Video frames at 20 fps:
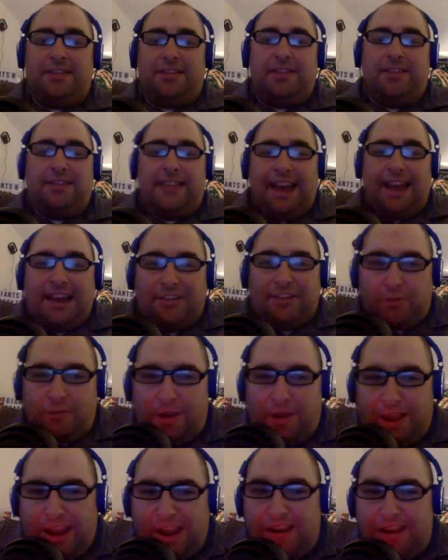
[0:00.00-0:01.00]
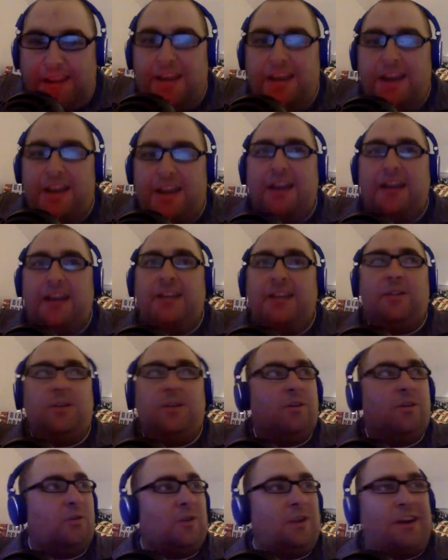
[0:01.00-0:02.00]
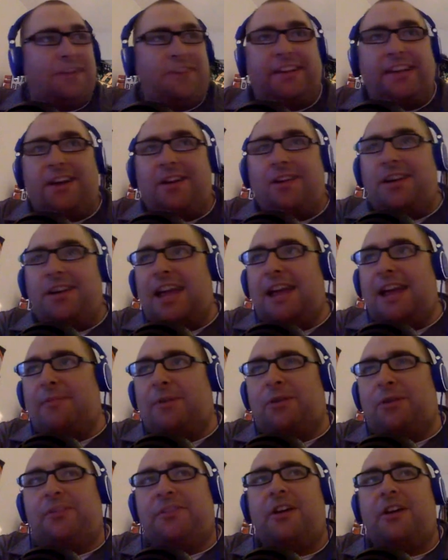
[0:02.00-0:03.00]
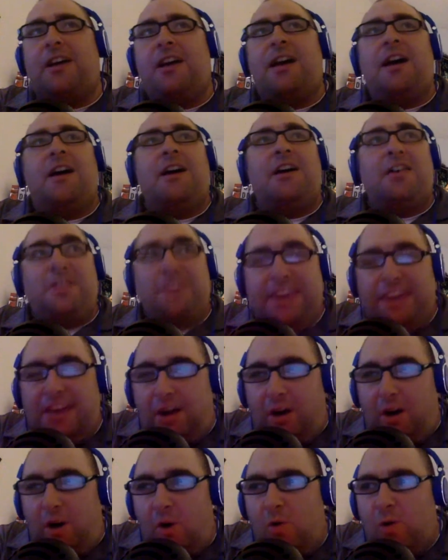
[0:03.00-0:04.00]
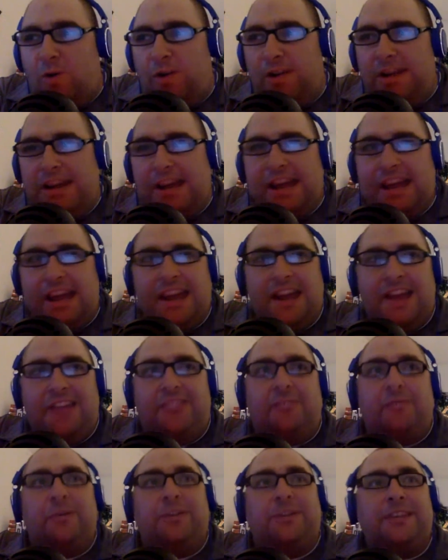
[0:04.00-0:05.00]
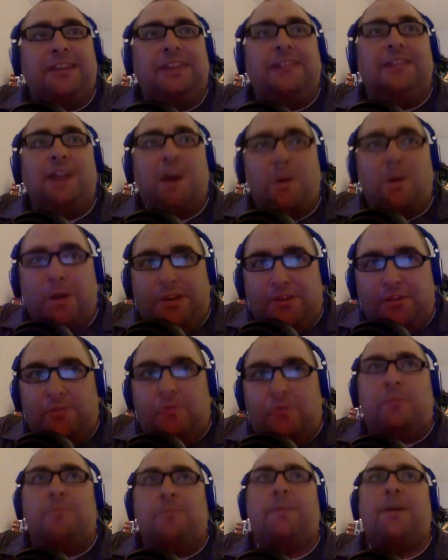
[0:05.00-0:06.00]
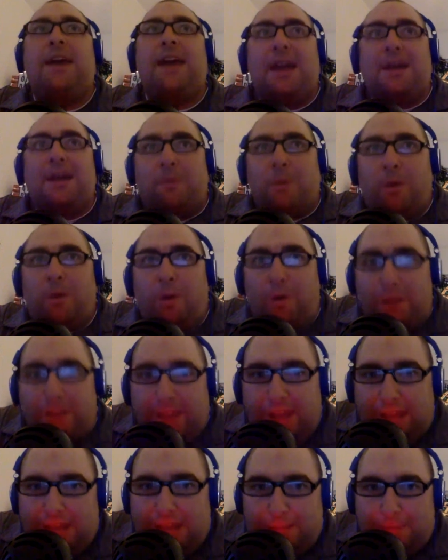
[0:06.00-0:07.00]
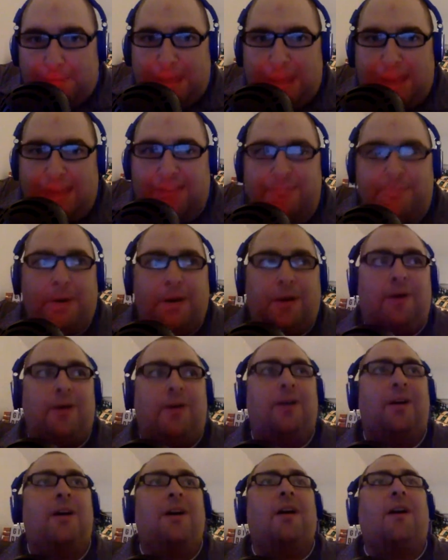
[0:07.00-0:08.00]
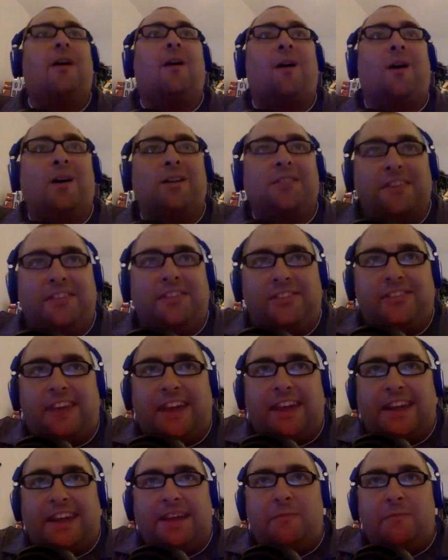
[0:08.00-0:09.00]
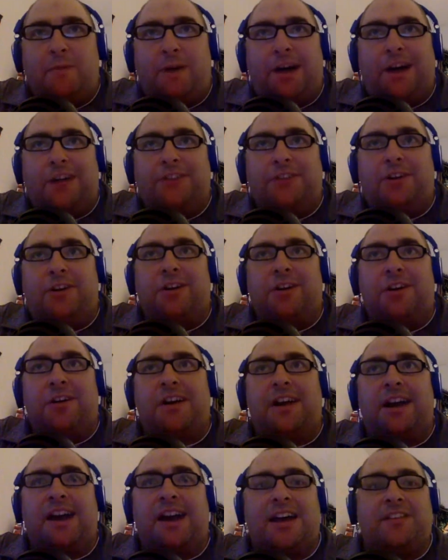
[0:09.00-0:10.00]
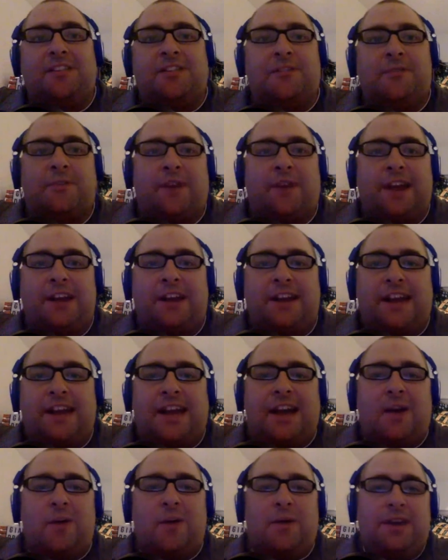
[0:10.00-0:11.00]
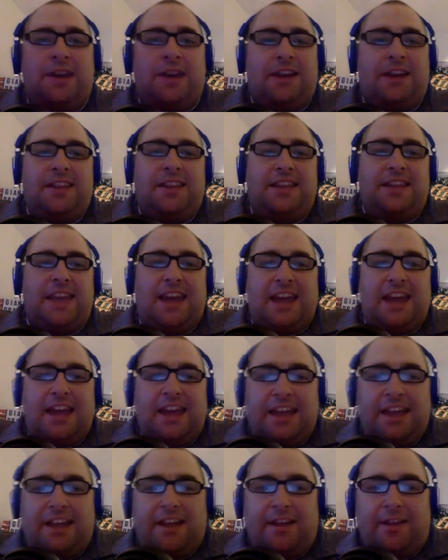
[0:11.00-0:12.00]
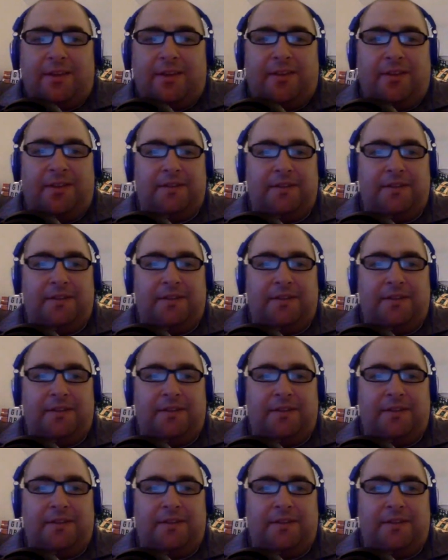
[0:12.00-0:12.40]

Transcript: That's right, your crosstown neighbors, the Oakland A's, with the lowest payroll in baseball, are the second wild card as of right now in the AL.